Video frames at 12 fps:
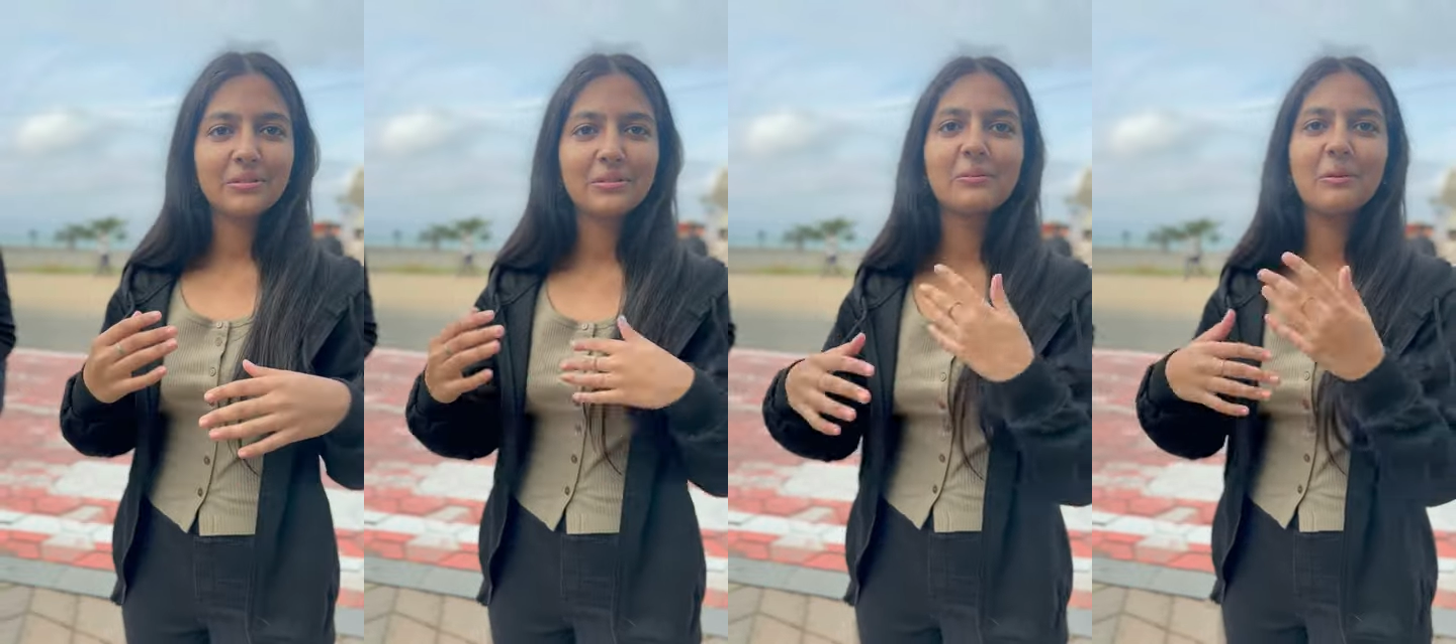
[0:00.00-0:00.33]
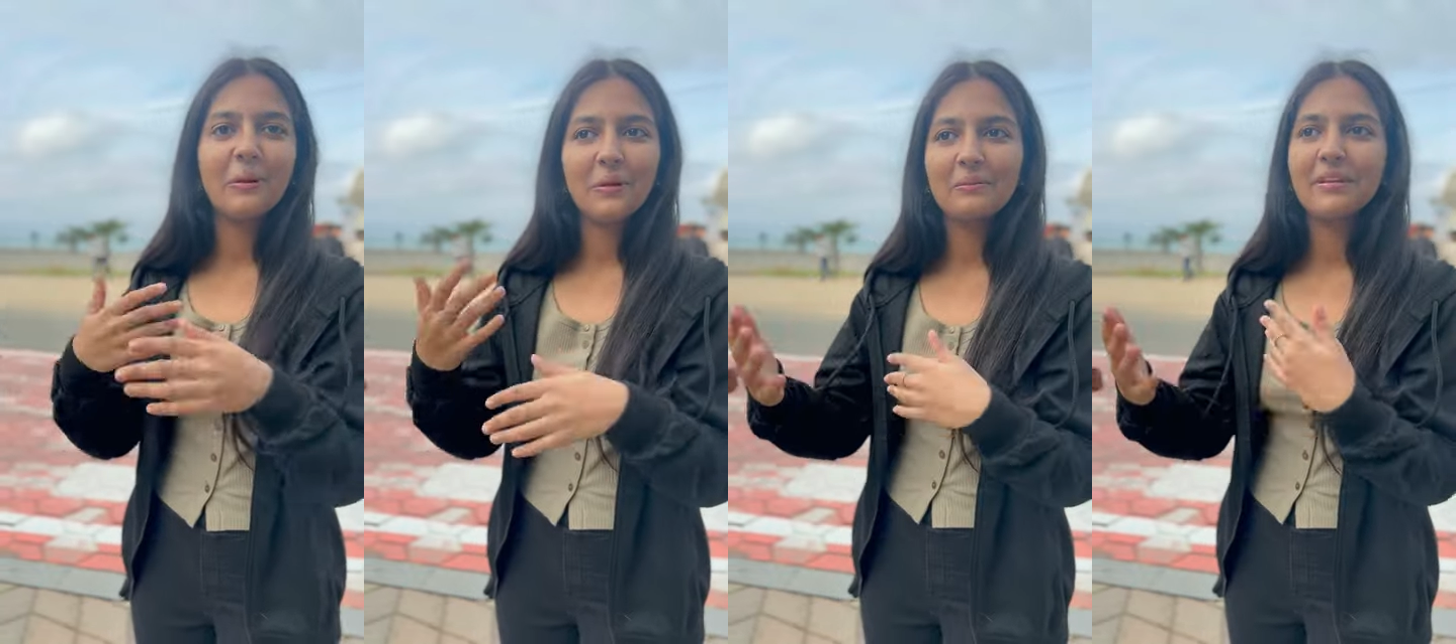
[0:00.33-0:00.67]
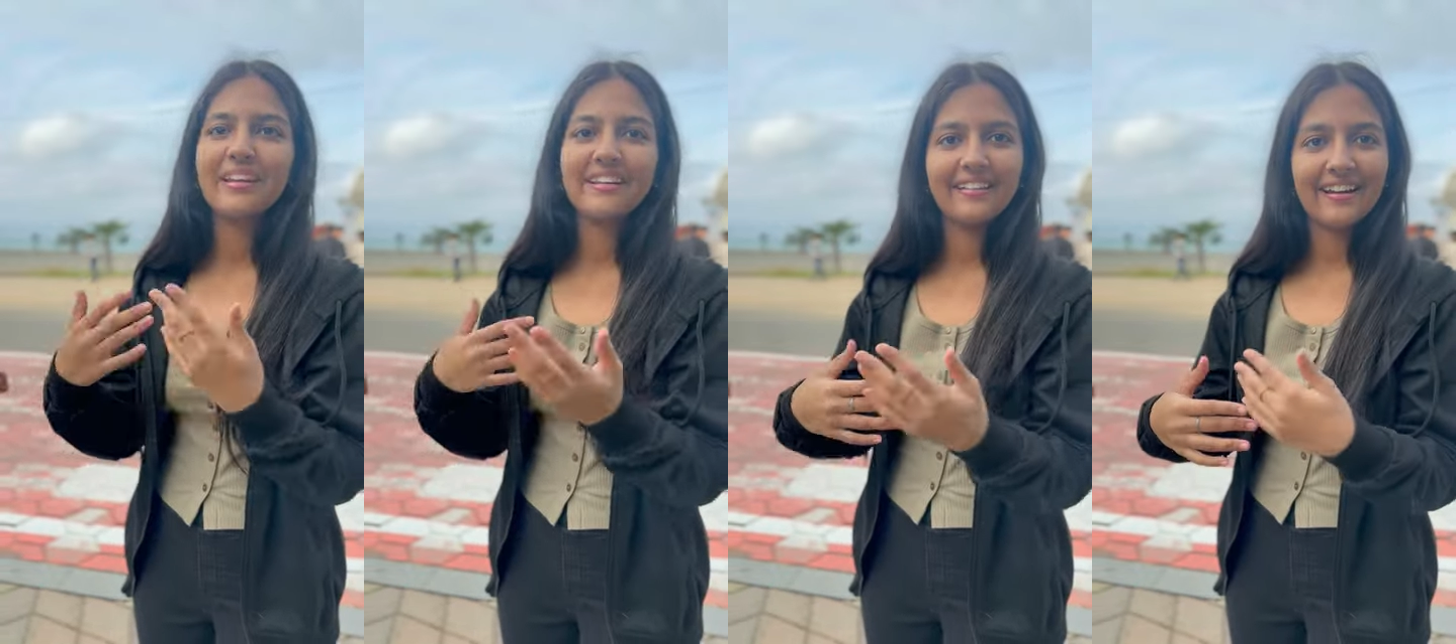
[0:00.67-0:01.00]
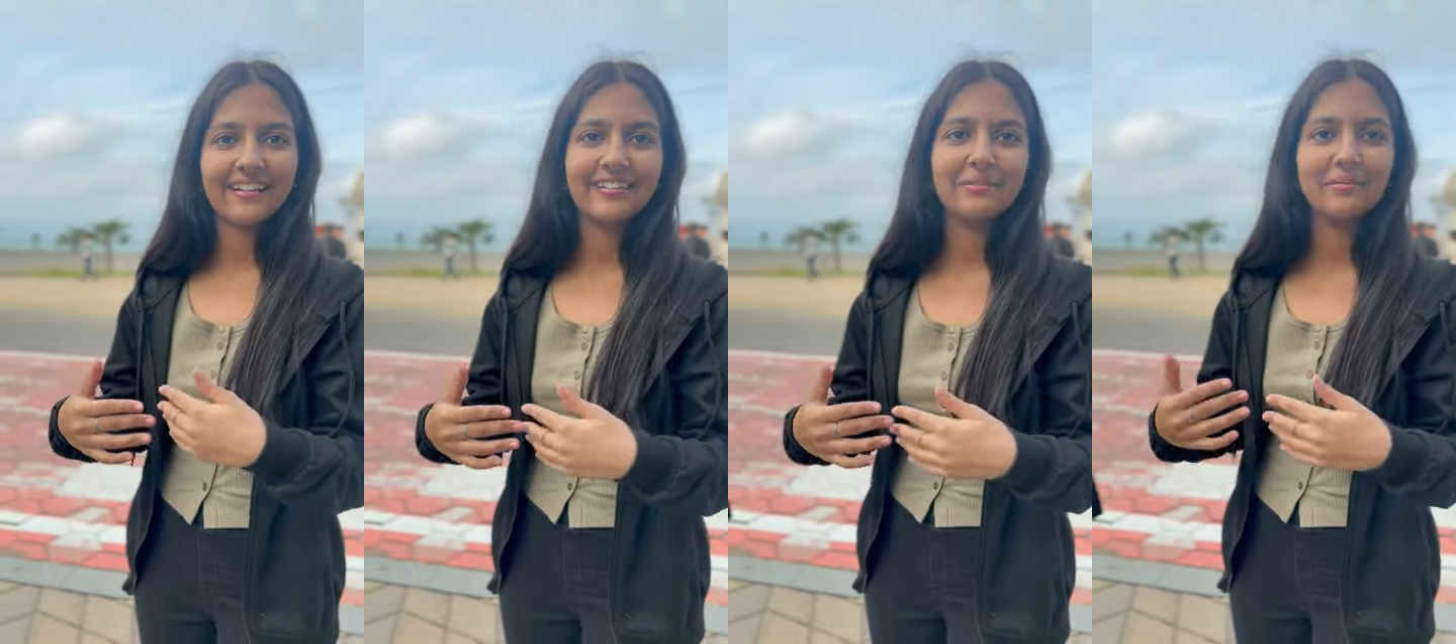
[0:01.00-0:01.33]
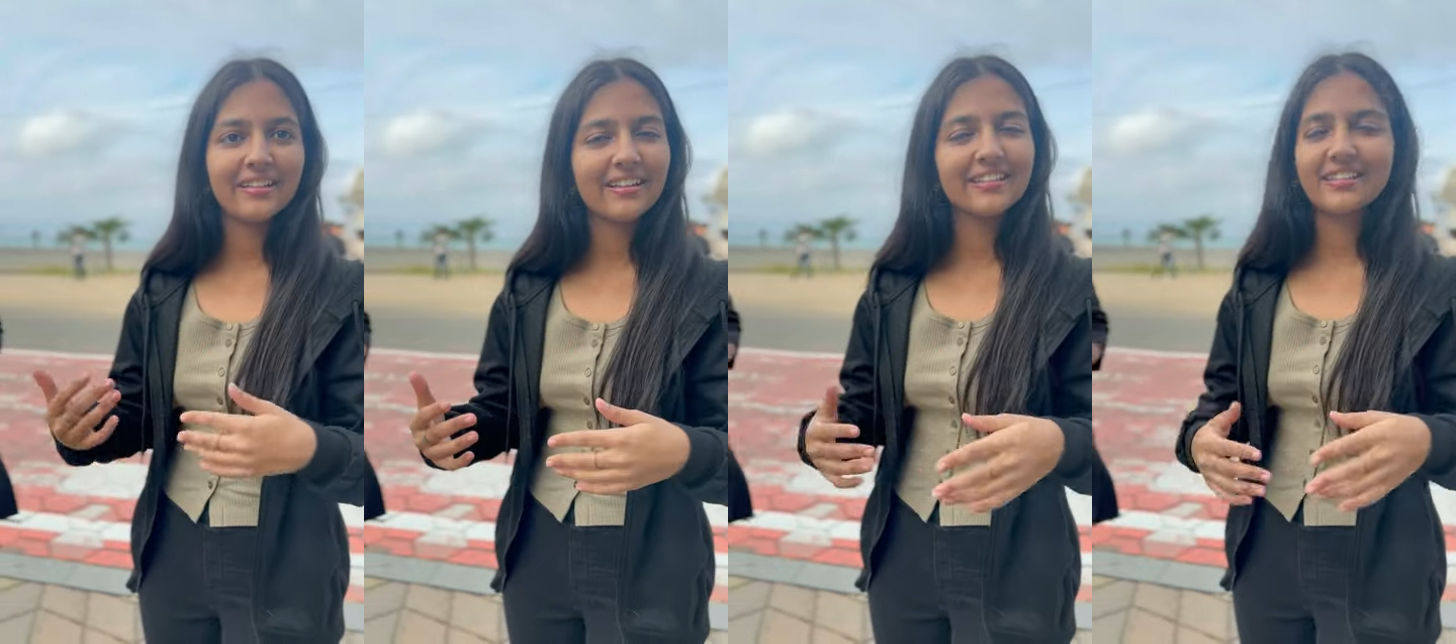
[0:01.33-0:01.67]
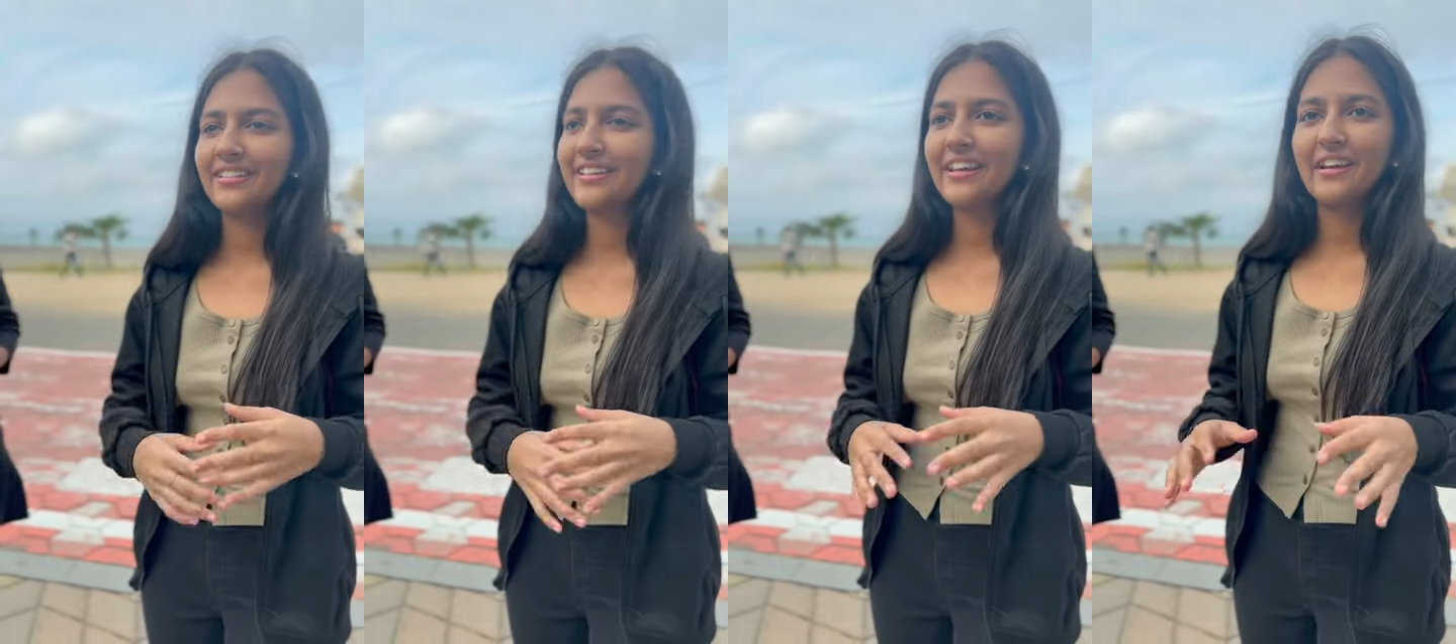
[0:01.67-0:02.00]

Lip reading: To all we interacted with yesterday,